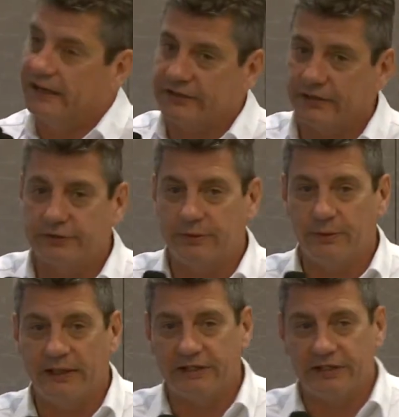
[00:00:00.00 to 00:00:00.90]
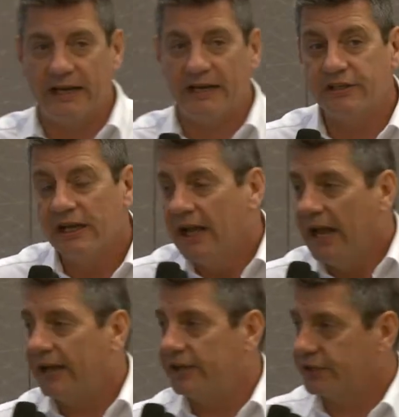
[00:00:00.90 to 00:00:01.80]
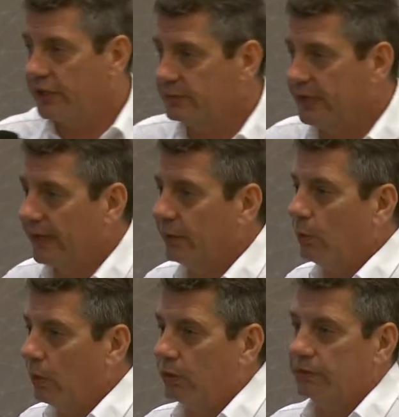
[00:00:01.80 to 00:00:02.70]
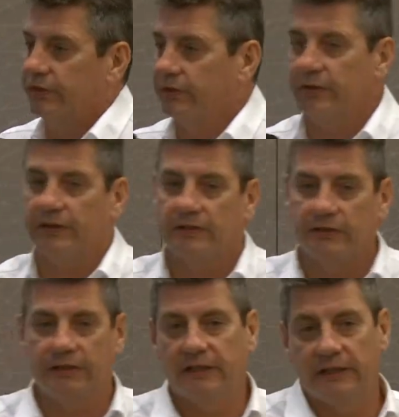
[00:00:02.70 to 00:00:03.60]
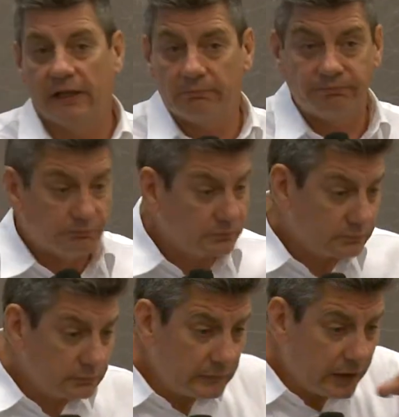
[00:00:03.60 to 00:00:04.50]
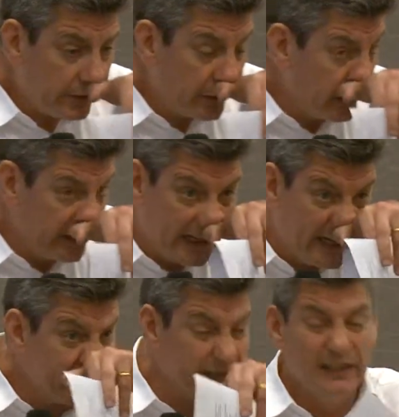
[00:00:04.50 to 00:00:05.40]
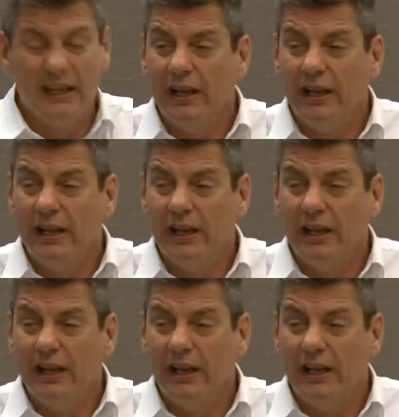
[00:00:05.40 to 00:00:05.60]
and it tells me where to change and it shows me how to walk to the location.